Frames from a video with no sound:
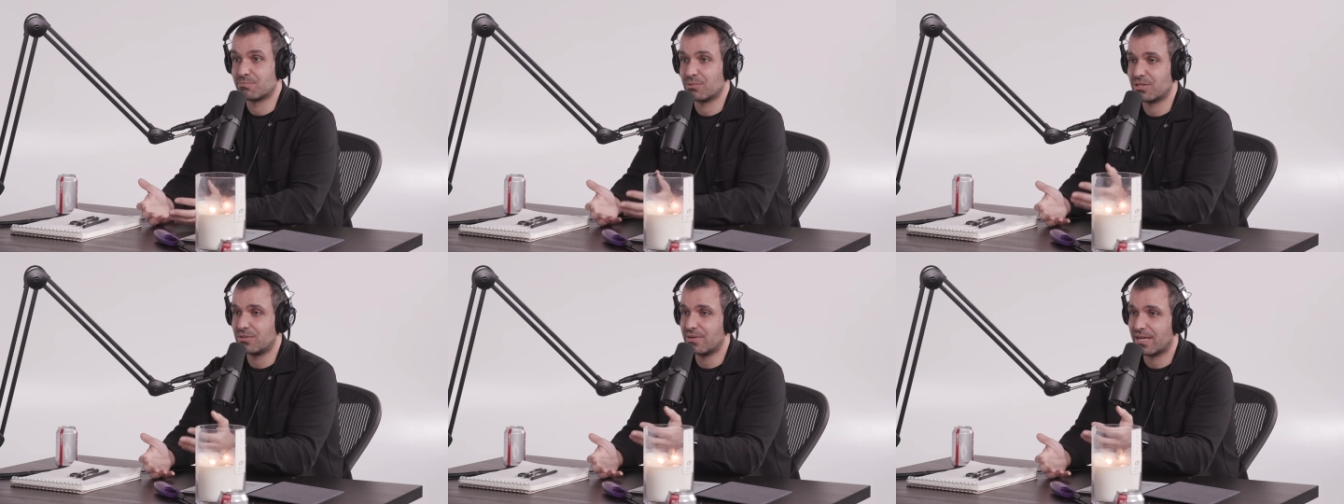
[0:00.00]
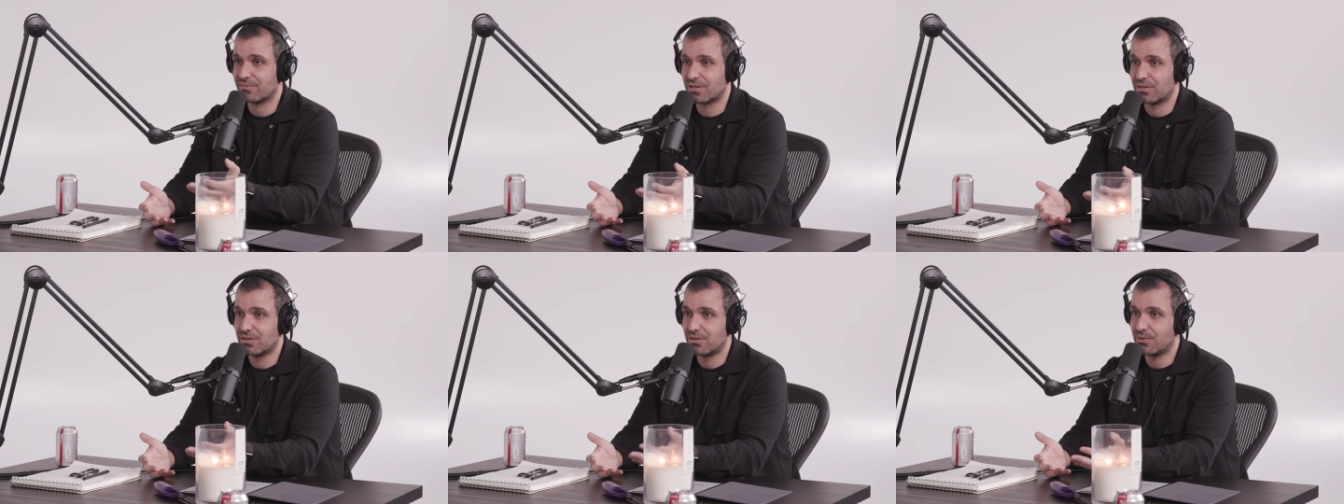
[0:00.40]
but you have
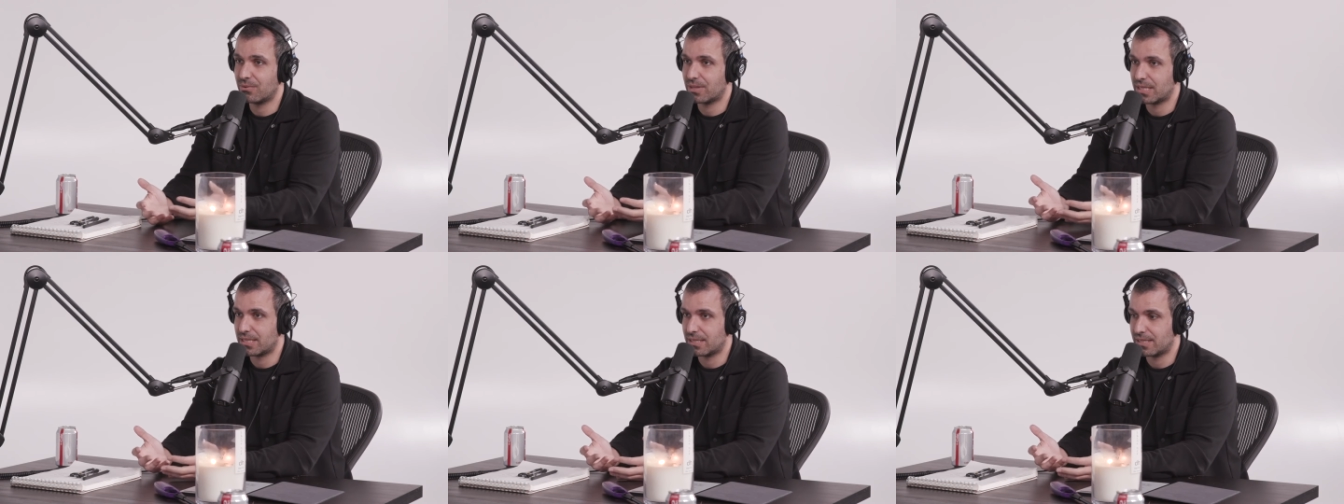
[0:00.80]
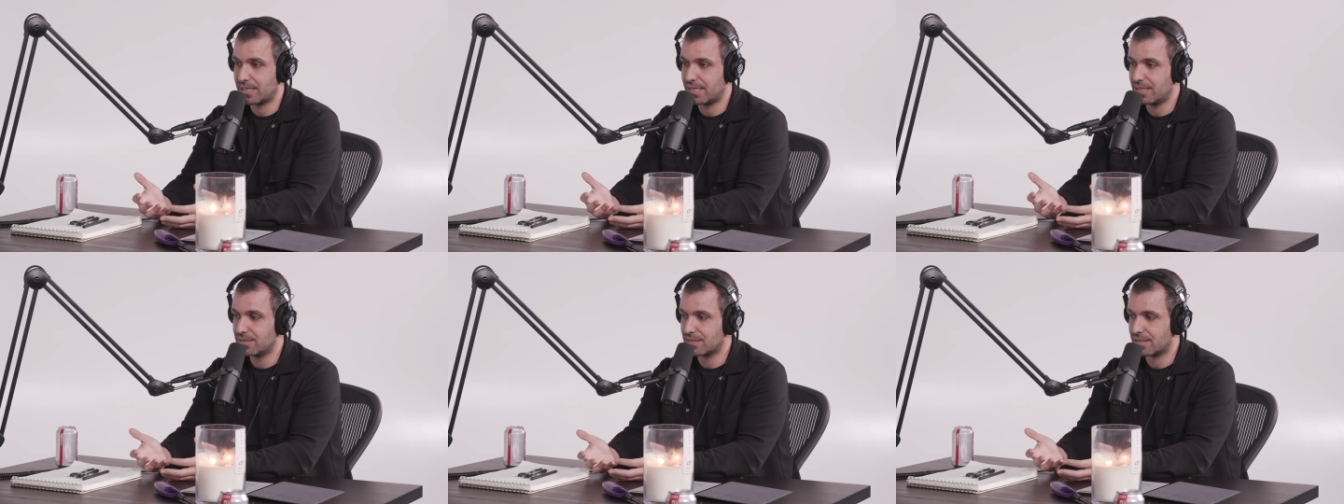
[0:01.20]
to know the
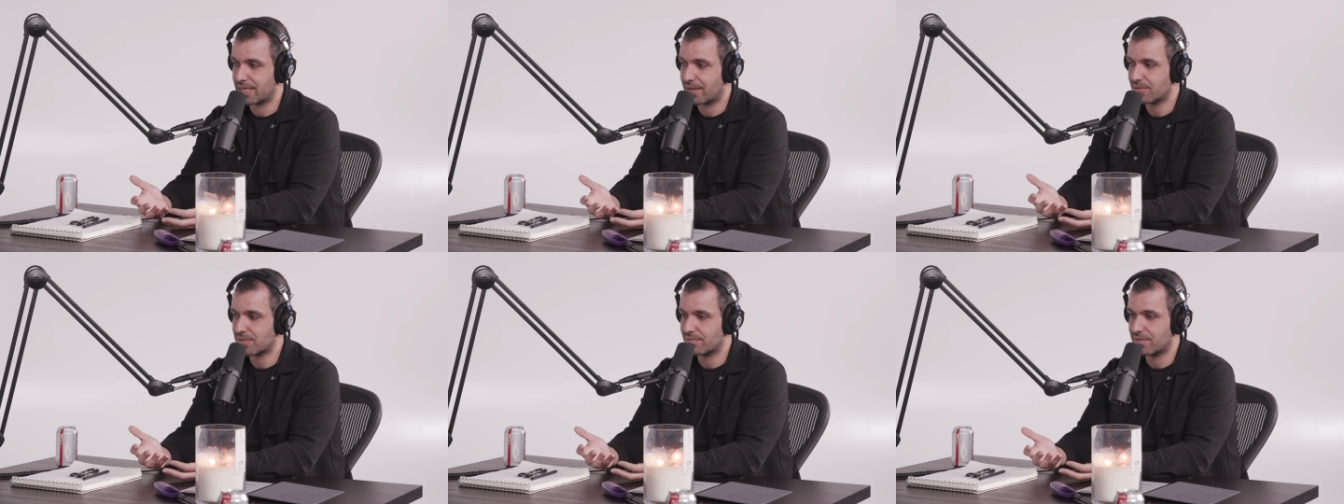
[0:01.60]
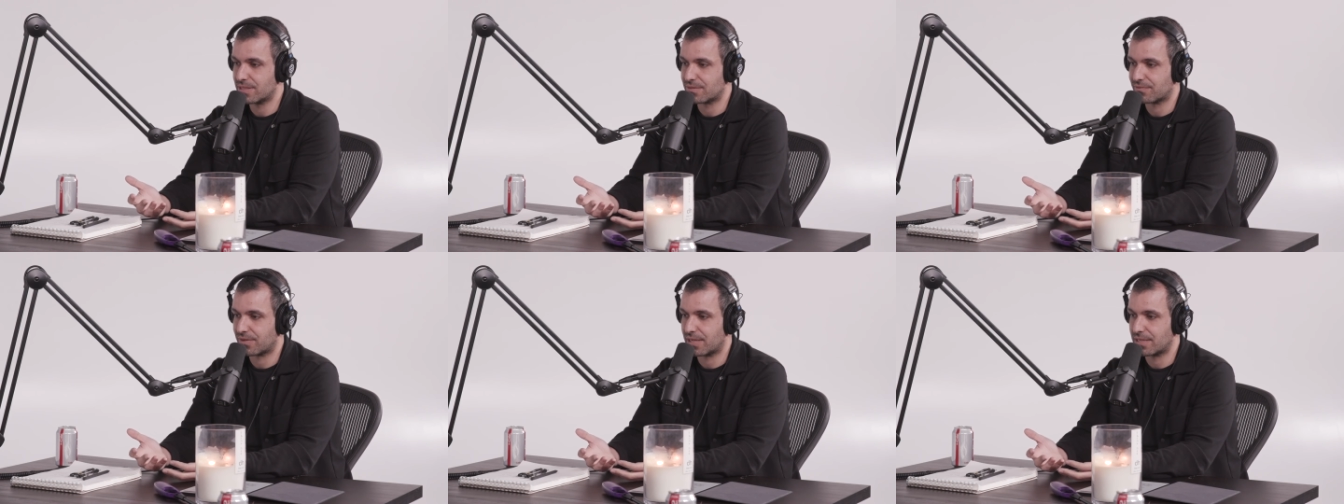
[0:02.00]
ins and outs of
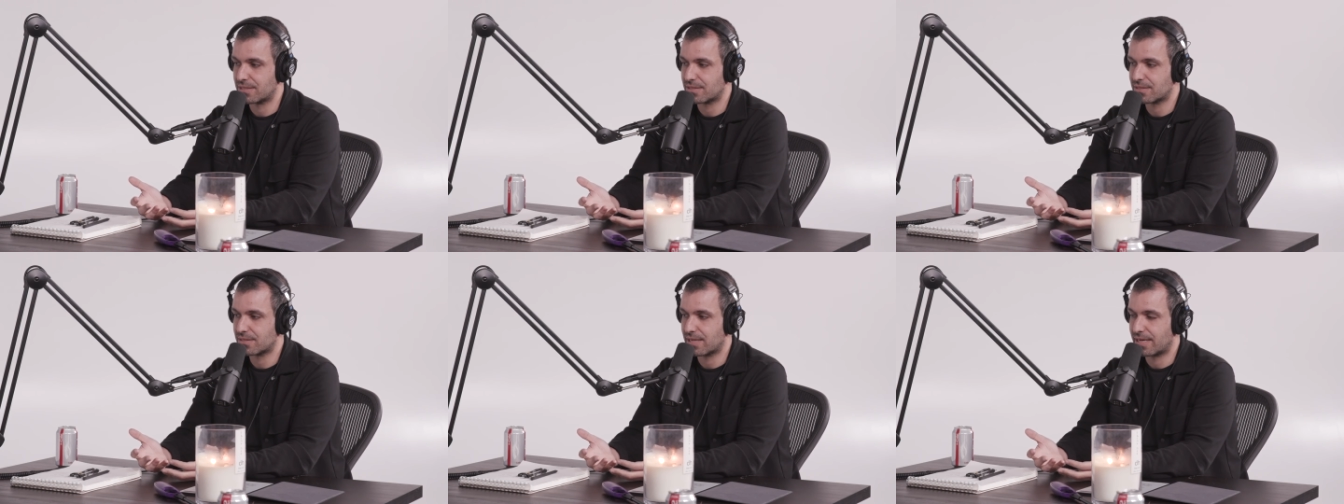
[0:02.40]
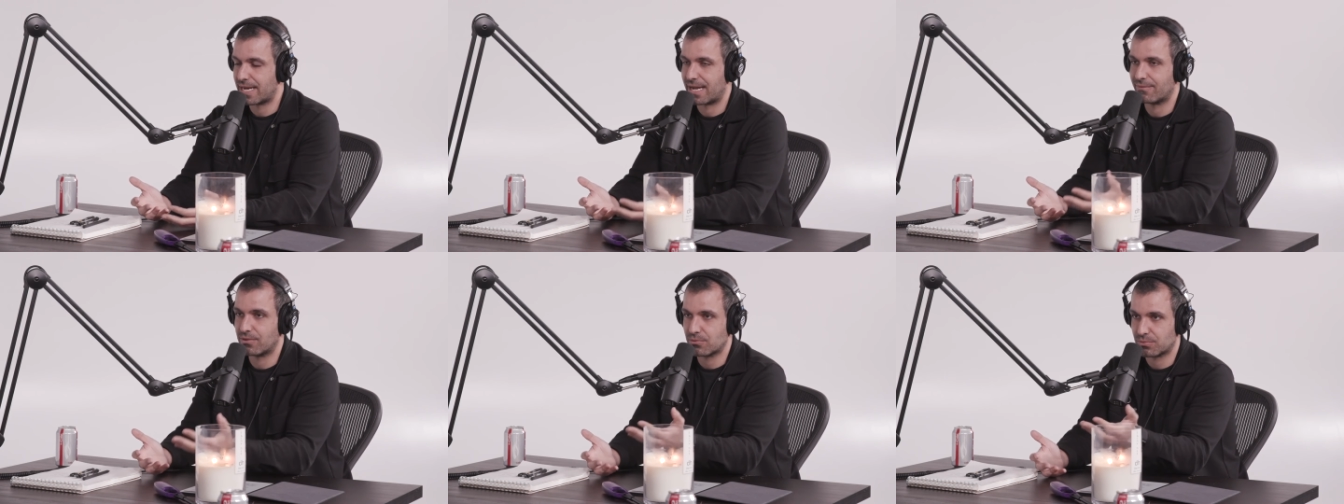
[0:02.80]
these fights and
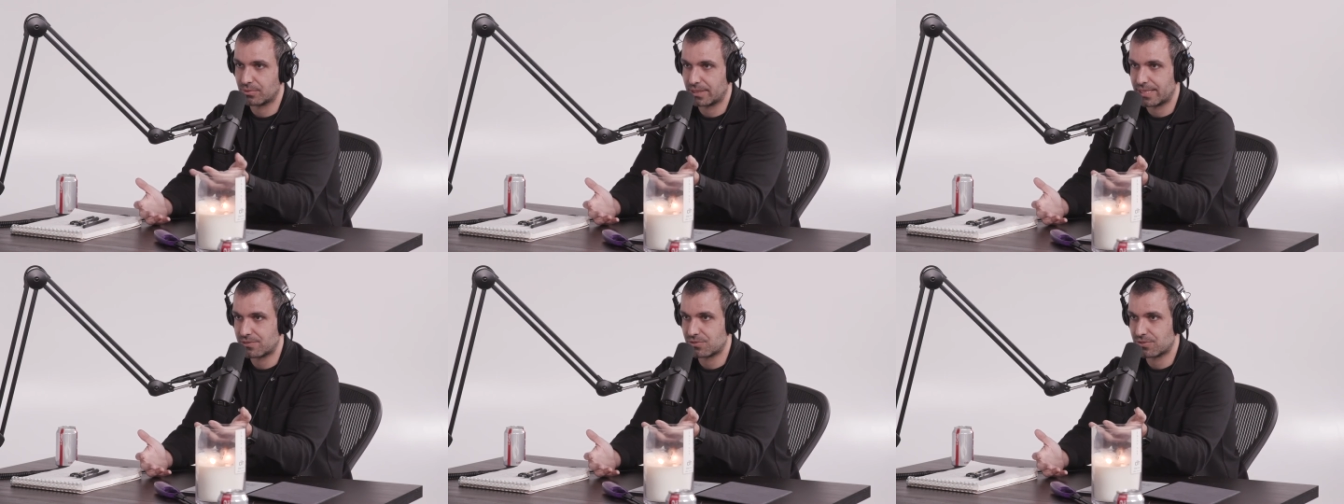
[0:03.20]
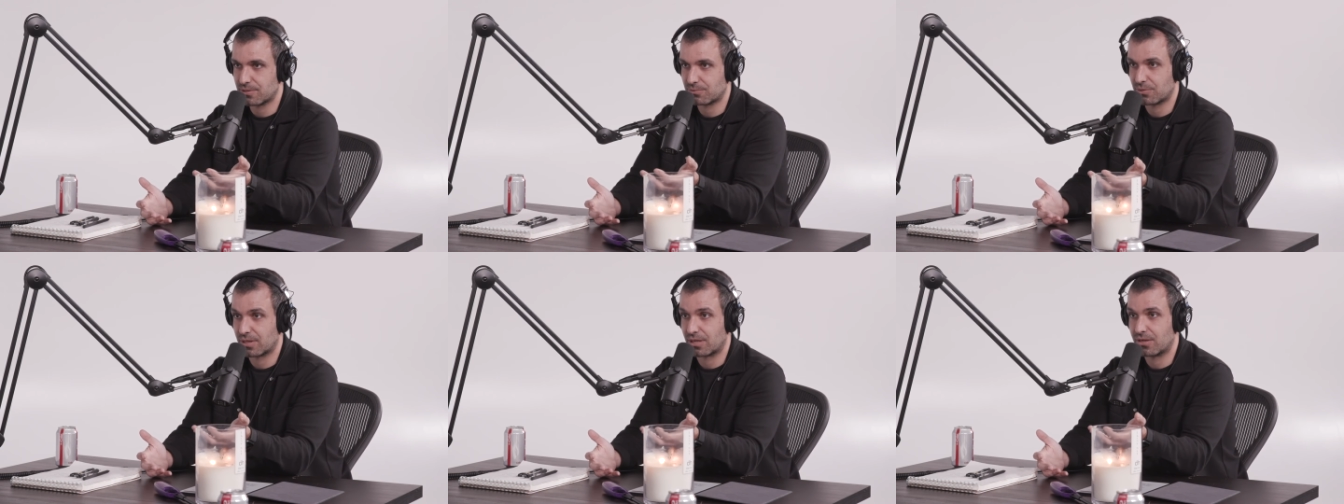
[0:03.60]
have those
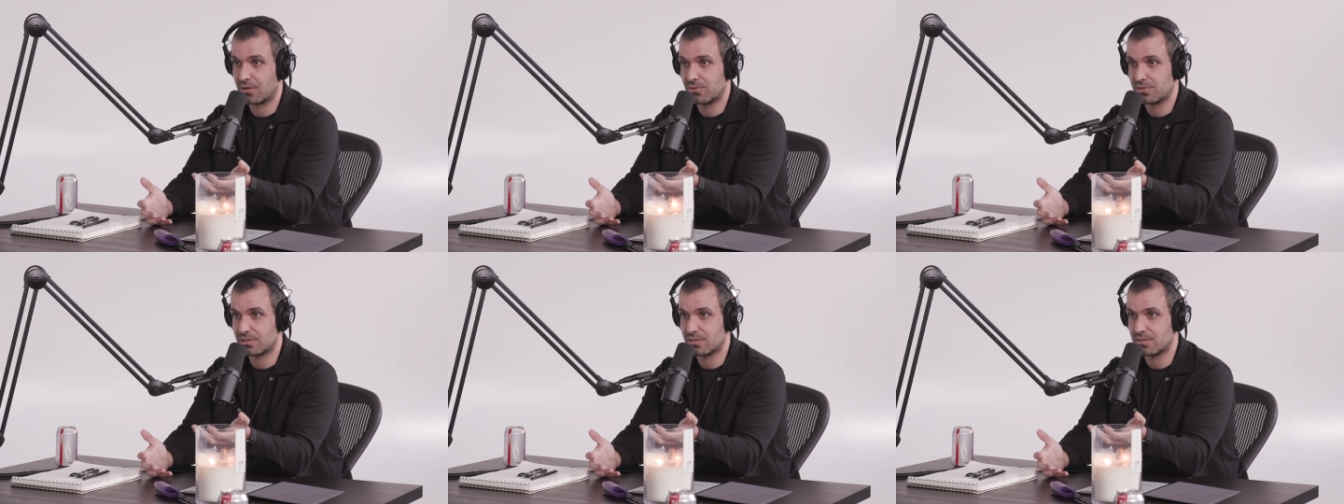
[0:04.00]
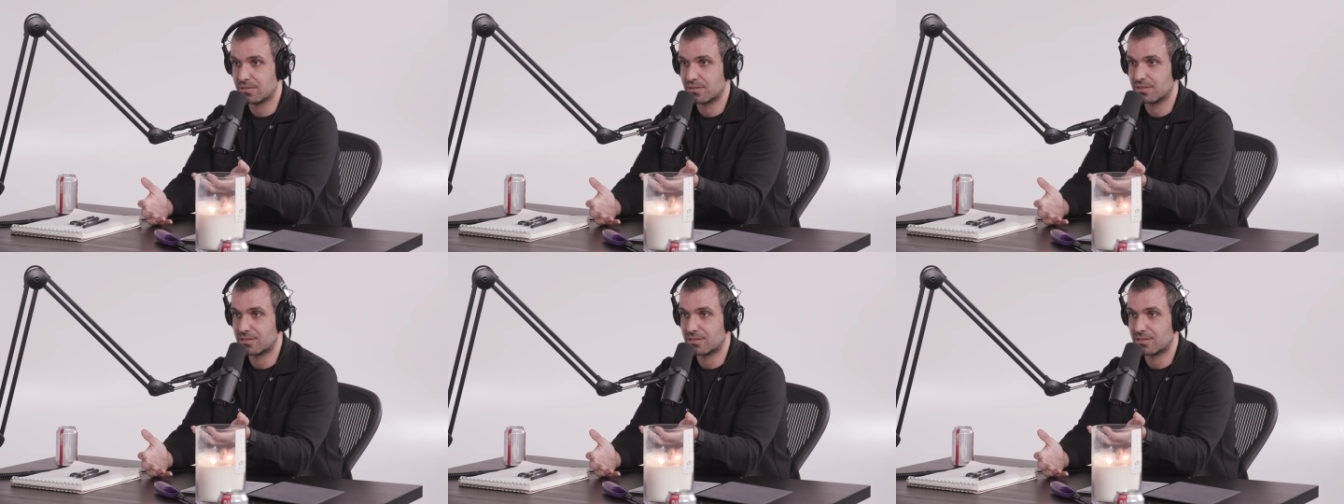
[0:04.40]
relationships with the coaches